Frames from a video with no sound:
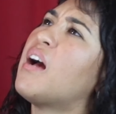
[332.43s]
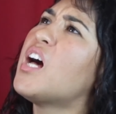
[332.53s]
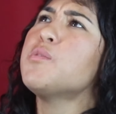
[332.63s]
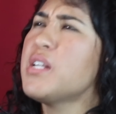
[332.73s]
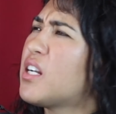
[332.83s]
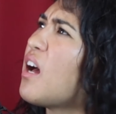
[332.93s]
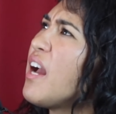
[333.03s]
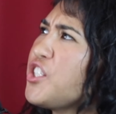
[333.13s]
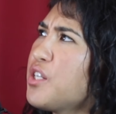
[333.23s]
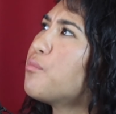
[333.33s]
I was pretty
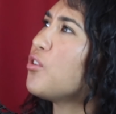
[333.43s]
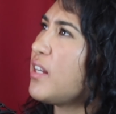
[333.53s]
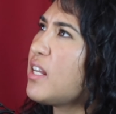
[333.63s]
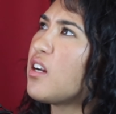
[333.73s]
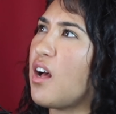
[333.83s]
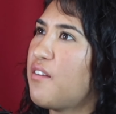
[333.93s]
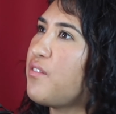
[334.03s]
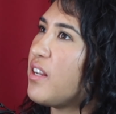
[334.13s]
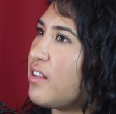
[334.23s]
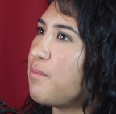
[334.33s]

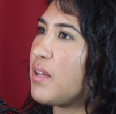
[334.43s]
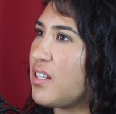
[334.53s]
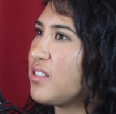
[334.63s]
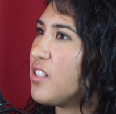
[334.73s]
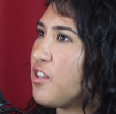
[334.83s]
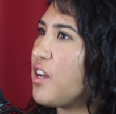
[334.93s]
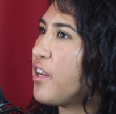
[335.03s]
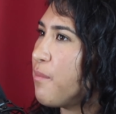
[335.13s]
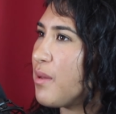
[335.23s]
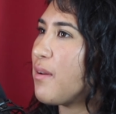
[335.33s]
confident. Being so
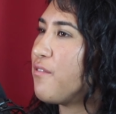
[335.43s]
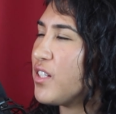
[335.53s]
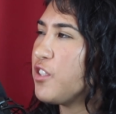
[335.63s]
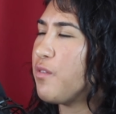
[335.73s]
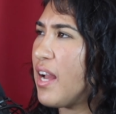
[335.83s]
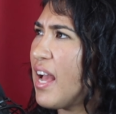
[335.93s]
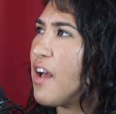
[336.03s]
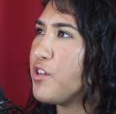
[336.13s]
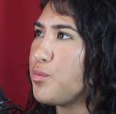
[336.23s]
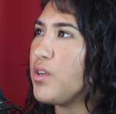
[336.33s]
young and being my first fight,
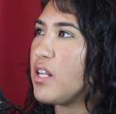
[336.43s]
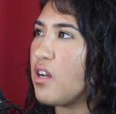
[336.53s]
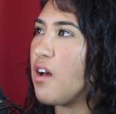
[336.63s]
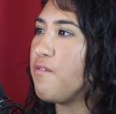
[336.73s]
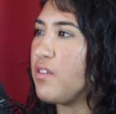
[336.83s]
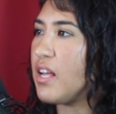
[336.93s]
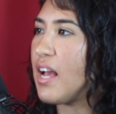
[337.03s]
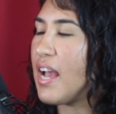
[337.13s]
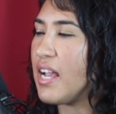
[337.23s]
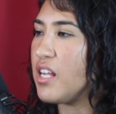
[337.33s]
I was pretty
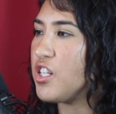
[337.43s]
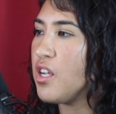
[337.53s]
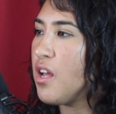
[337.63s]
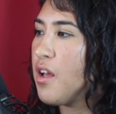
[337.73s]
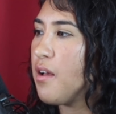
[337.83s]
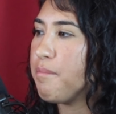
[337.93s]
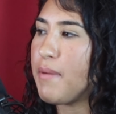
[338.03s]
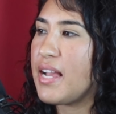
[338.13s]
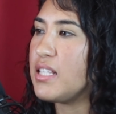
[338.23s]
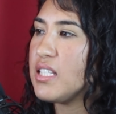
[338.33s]
confident.
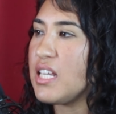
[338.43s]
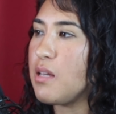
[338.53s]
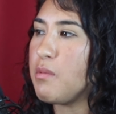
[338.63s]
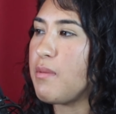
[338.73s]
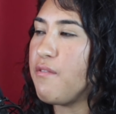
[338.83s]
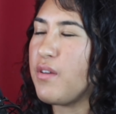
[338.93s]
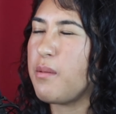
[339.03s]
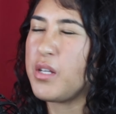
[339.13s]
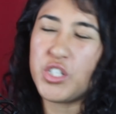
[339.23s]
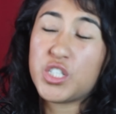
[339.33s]
My team and my
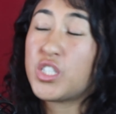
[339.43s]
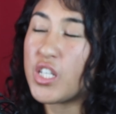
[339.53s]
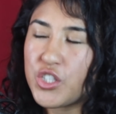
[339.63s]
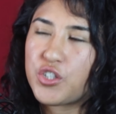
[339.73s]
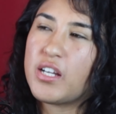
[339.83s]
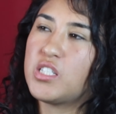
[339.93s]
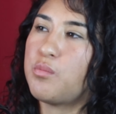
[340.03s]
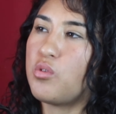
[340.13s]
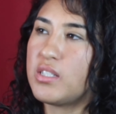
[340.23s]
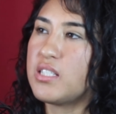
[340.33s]
family are just such great
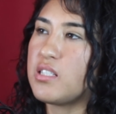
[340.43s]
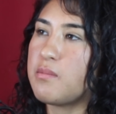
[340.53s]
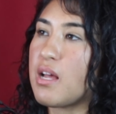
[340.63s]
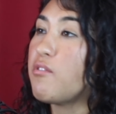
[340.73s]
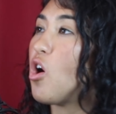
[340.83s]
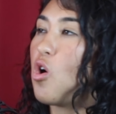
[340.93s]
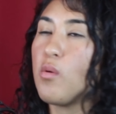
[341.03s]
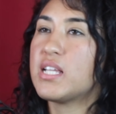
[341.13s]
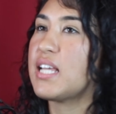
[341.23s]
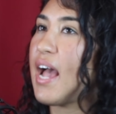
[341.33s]
support systems. I've
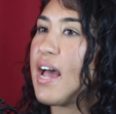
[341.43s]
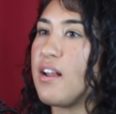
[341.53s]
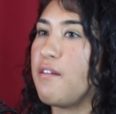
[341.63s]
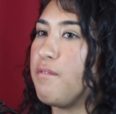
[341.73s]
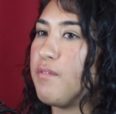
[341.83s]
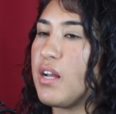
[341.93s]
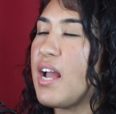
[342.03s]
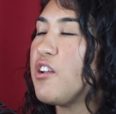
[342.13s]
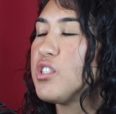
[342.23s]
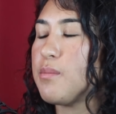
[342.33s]
always had
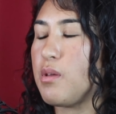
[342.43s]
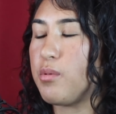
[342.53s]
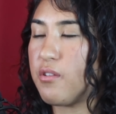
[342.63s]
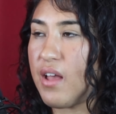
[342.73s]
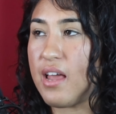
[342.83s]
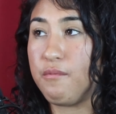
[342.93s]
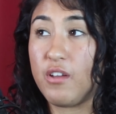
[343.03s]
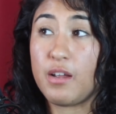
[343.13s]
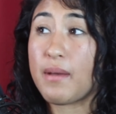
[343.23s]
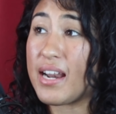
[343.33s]
I know some people have had
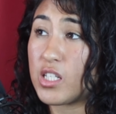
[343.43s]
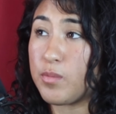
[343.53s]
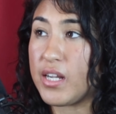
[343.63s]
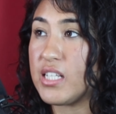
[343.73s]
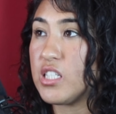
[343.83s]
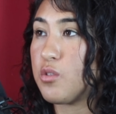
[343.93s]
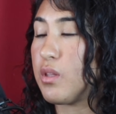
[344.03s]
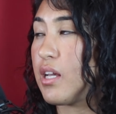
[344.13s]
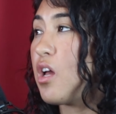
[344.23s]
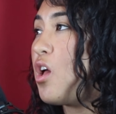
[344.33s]
very bad experiences
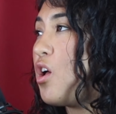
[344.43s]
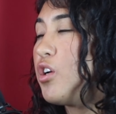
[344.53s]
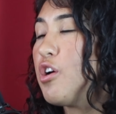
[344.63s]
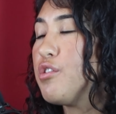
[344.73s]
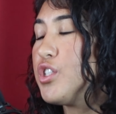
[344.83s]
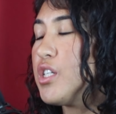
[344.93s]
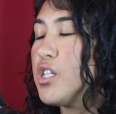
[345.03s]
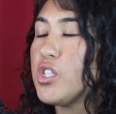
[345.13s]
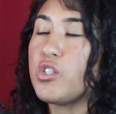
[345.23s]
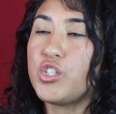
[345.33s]
with like
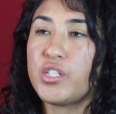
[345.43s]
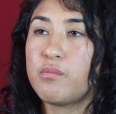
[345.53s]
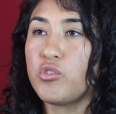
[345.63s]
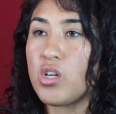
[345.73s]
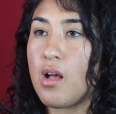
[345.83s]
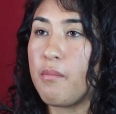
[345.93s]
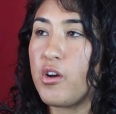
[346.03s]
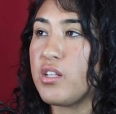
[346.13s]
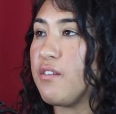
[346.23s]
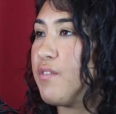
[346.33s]
coaches or gym
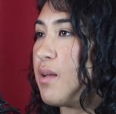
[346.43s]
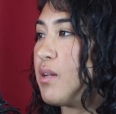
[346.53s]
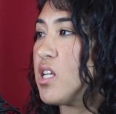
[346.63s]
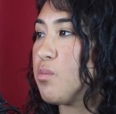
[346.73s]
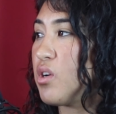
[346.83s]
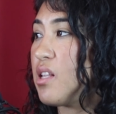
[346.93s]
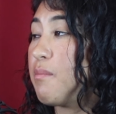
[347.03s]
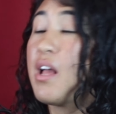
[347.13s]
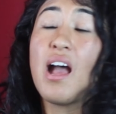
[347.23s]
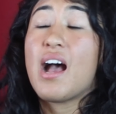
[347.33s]
drama or their family not supporting
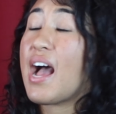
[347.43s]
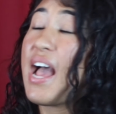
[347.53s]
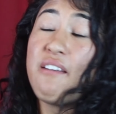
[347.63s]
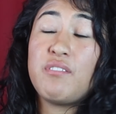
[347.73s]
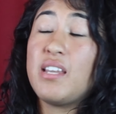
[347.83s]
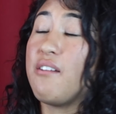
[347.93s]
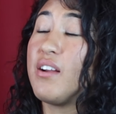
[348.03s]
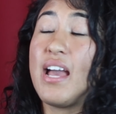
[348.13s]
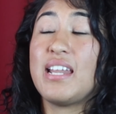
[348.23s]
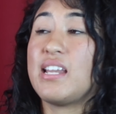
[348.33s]
them. I've
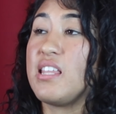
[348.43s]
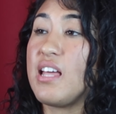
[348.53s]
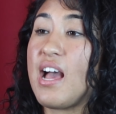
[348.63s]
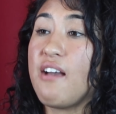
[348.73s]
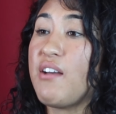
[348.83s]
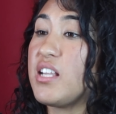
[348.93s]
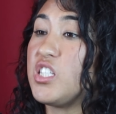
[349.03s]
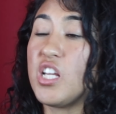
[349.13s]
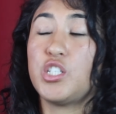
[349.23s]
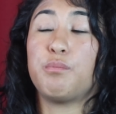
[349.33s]
never had any of that. I've had
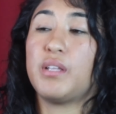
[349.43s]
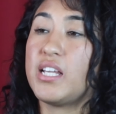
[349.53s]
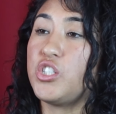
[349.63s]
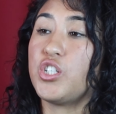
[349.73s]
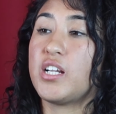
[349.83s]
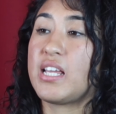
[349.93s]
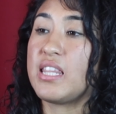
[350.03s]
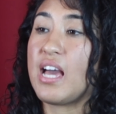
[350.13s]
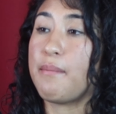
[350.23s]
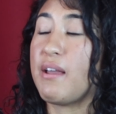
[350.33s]
such a blessed journey
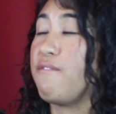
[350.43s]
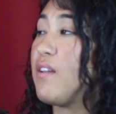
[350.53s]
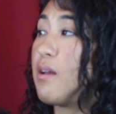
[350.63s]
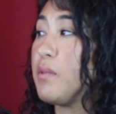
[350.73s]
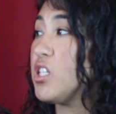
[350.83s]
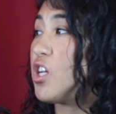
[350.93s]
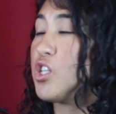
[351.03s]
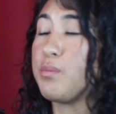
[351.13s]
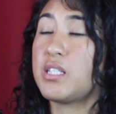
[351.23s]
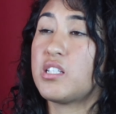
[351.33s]
that my family is
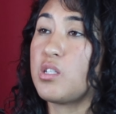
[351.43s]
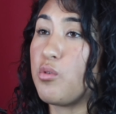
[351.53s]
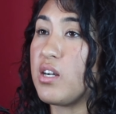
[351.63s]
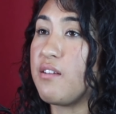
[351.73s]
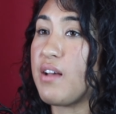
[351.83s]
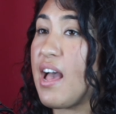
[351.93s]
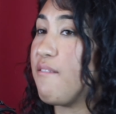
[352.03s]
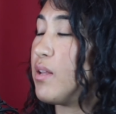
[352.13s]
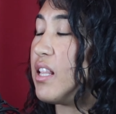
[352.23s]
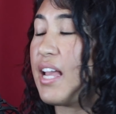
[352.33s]
100% supportive.
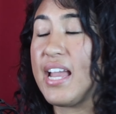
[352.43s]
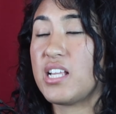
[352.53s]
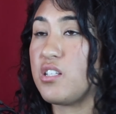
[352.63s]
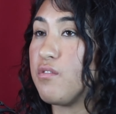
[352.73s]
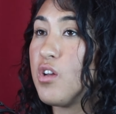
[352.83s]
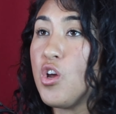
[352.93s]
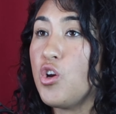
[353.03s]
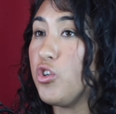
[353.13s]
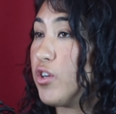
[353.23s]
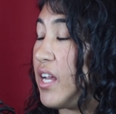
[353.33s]
I've been in the hands of
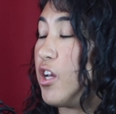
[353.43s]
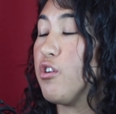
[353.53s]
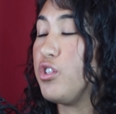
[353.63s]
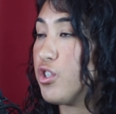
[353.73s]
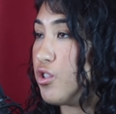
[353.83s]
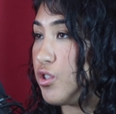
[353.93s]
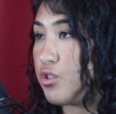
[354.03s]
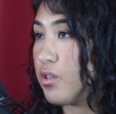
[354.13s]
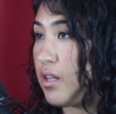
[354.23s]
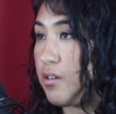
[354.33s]
great
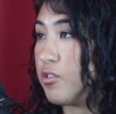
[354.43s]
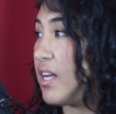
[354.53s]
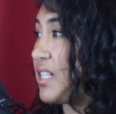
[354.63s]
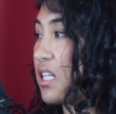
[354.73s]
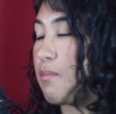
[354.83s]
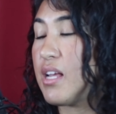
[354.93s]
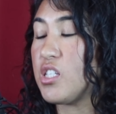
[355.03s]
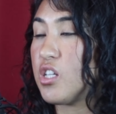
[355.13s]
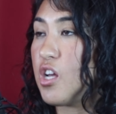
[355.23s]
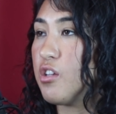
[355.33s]
coaches and great
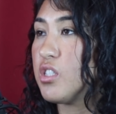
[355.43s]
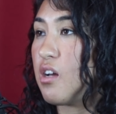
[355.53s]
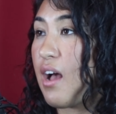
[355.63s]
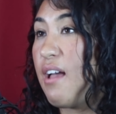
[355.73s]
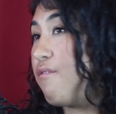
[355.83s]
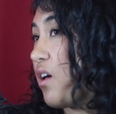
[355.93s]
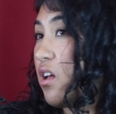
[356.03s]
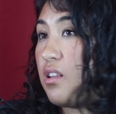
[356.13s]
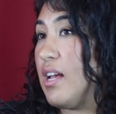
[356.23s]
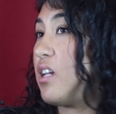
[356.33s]
teammates, you know? So I
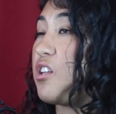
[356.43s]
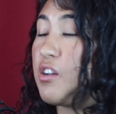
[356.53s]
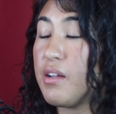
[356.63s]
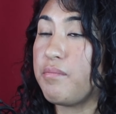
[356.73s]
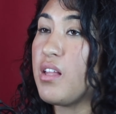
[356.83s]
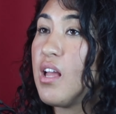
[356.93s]
felt like, you know what?